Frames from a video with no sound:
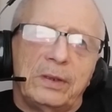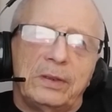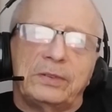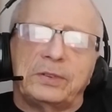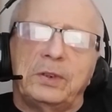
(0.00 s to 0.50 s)

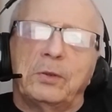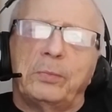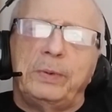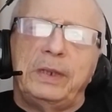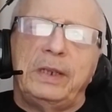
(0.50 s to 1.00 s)

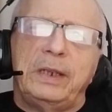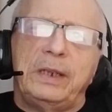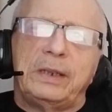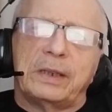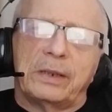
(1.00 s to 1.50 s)

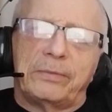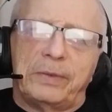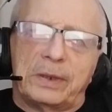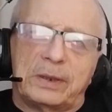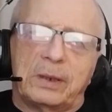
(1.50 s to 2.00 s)
COPD can
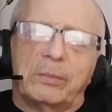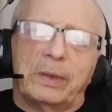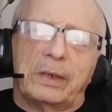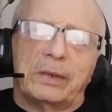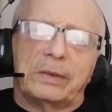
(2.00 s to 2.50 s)
affect the
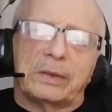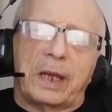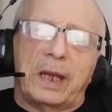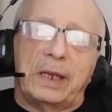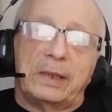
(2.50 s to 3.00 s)
amount
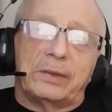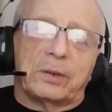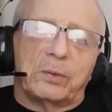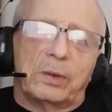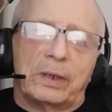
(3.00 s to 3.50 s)
and the
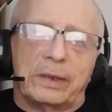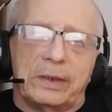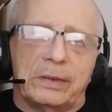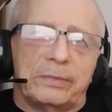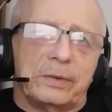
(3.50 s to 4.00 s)

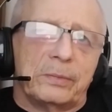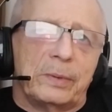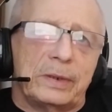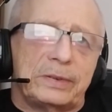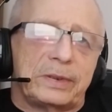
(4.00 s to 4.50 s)
quality of your
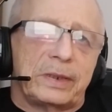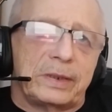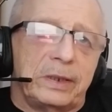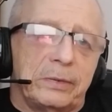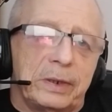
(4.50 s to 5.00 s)
rest
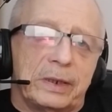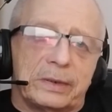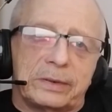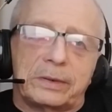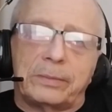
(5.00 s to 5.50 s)
that you
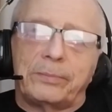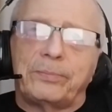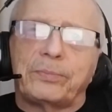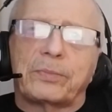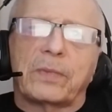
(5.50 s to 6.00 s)
get.
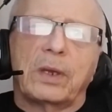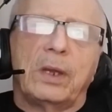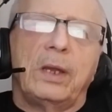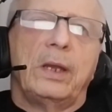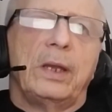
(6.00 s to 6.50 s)

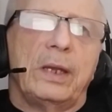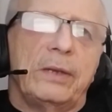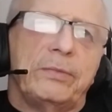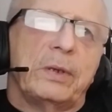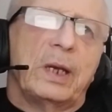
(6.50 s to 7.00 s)

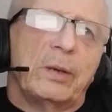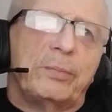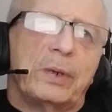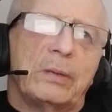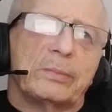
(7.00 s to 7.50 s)
If you have
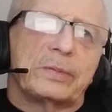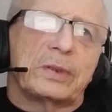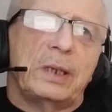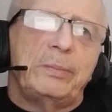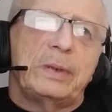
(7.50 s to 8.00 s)
problems
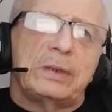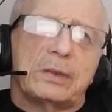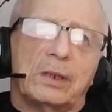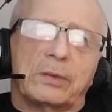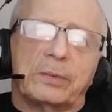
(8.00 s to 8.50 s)
sleeping,
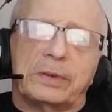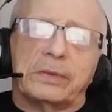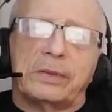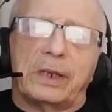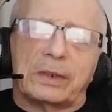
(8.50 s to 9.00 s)
talk with
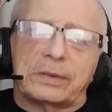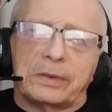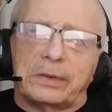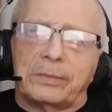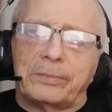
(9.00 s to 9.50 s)
your doctor.